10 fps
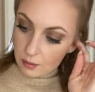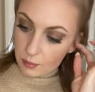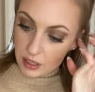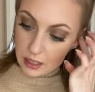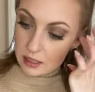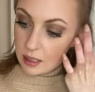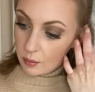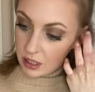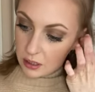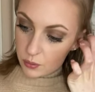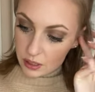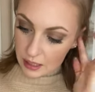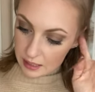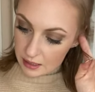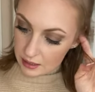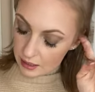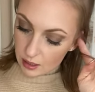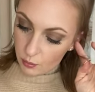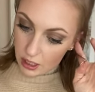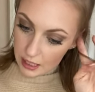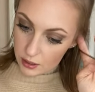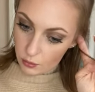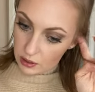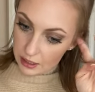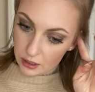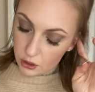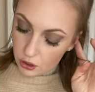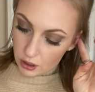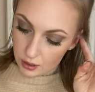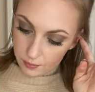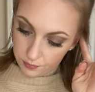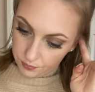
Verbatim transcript: Because somebody is realizing that someone has a relationship,